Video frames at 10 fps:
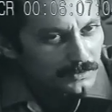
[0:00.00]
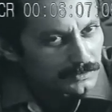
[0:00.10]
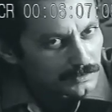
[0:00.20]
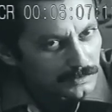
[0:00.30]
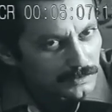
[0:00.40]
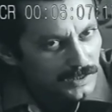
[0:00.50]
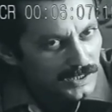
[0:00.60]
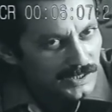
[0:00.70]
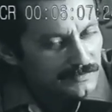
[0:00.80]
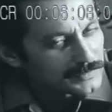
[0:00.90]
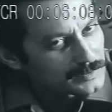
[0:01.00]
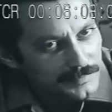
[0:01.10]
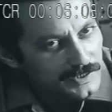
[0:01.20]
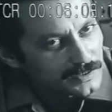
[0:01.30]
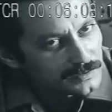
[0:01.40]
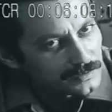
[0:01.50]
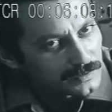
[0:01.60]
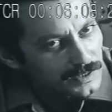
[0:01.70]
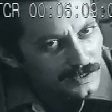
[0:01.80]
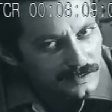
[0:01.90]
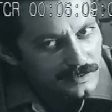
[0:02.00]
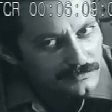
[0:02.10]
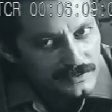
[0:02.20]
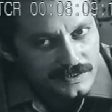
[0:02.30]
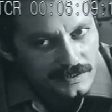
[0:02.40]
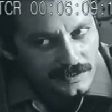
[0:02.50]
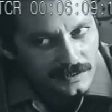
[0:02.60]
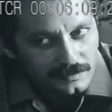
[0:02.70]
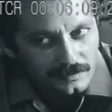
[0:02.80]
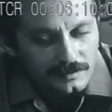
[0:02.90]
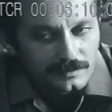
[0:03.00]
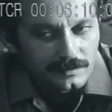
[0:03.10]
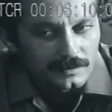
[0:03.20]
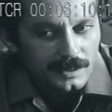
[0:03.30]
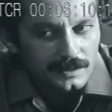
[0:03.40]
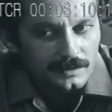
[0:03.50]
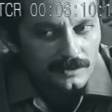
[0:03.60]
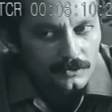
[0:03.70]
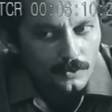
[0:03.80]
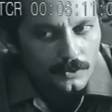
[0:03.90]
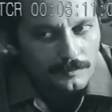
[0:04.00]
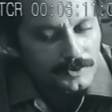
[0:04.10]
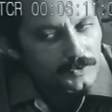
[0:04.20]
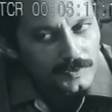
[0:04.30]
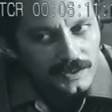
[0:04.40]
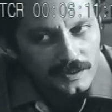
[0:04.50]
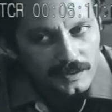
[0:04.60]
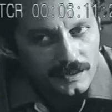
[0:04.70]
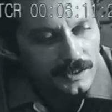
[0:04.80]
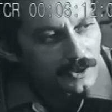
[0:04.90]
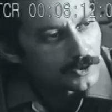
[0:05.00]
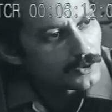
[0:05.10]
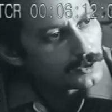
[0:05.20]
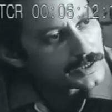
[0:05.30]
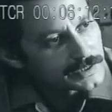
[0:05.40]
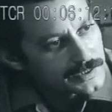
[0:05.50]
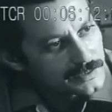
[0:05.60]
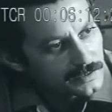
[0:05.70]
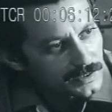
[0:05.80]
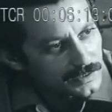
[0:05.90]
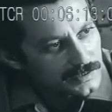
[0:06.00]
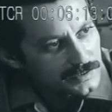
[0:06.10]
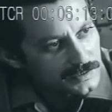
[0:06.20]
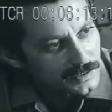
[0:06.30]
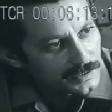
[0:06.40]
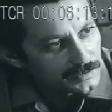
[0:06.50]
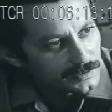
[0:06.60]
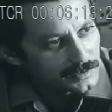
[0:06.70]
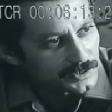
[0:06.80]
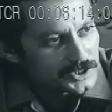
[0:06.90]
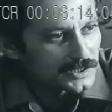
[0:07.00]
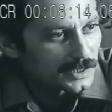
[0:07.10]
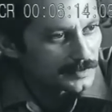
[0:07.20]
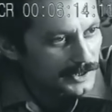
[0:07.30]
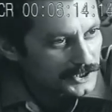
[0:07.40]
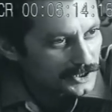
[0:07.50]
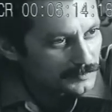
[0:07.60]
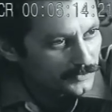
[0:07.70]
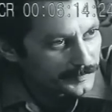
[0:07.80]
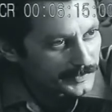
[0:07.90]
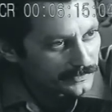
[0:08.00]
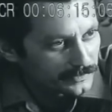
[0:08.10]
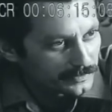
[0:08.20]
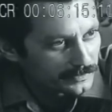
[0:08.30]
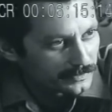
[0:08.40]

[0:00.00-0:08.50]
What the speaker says: No, I had never seen any talk between a colonialist case and a national liberation movement.